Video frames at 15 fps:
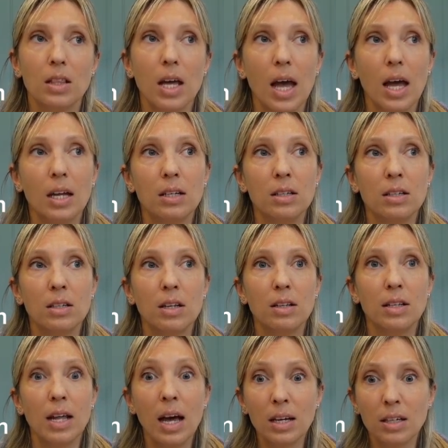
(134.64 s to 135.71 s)

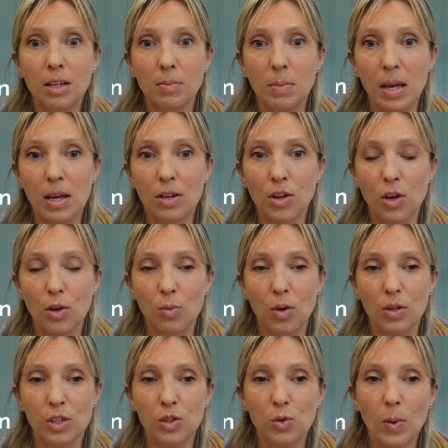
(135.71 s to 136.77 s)
then that can be a new
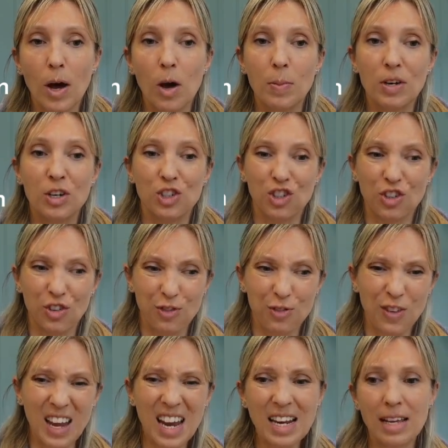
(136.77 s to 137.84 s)
one as well, because you're
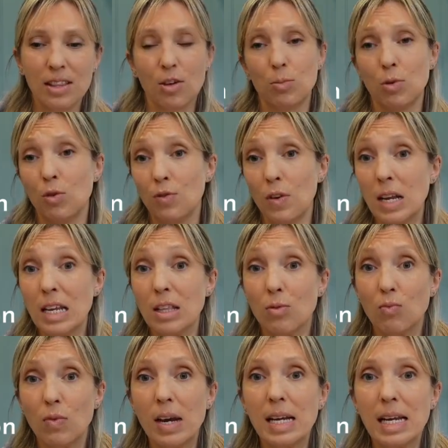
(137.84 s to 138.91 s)
feeling them
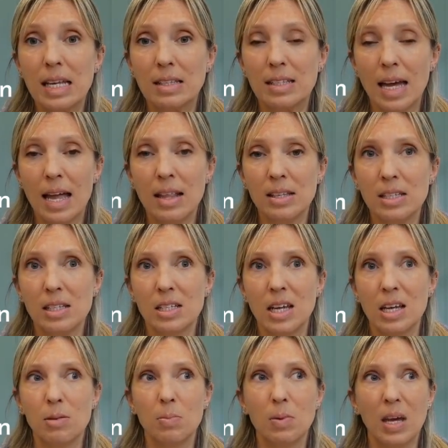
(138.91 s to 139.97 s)
really
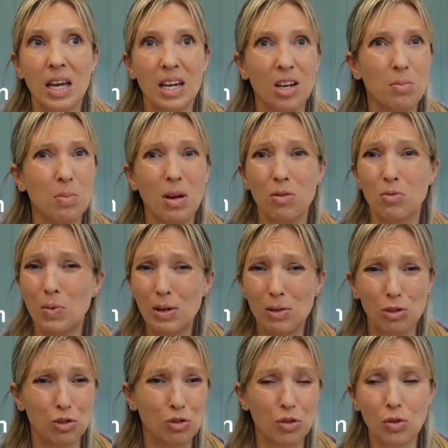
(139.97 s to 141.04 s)
intensely, but it can be a
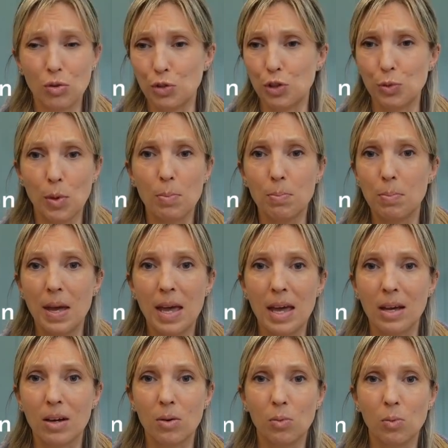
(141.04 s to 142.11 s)
real struggle to
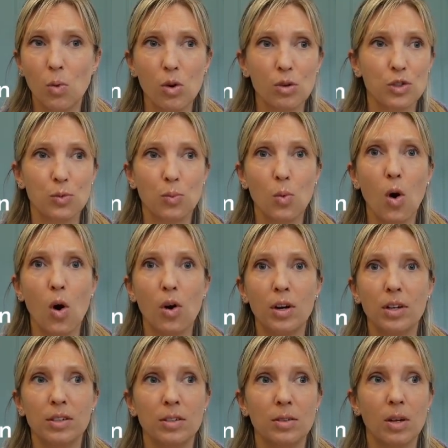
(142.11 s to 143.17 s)
unpick what's
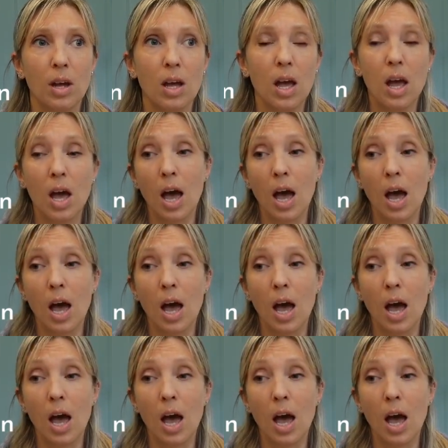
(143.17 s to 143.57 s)
what. And